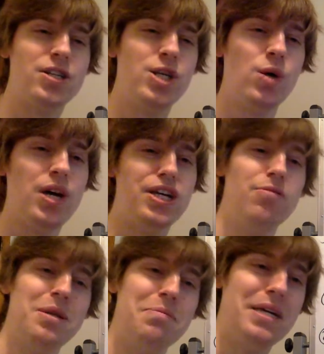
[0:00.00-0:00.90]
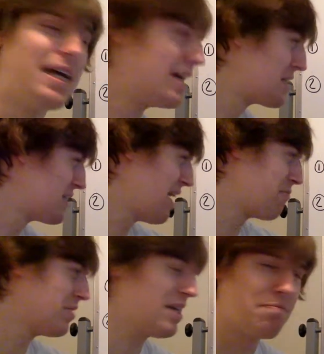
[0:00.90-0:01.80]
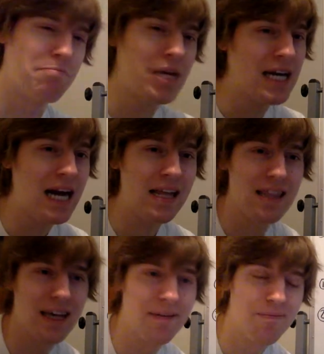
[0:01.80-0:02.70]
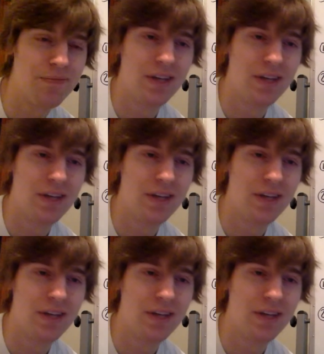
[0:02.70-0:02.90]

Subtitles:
to a human being, does that really mean anything?